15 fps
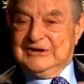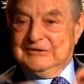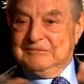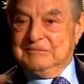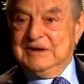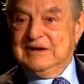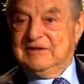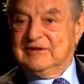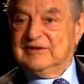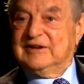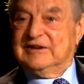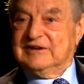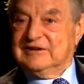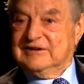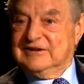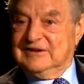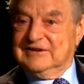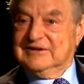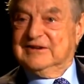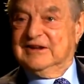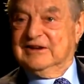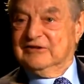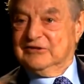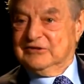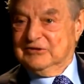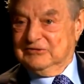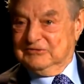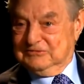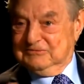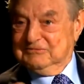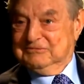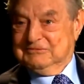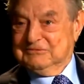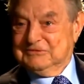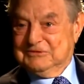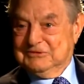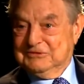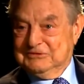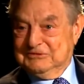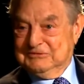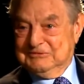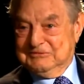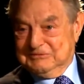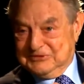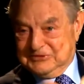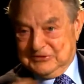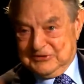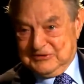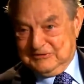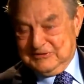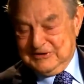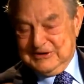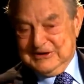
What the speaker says: myths and things to sort of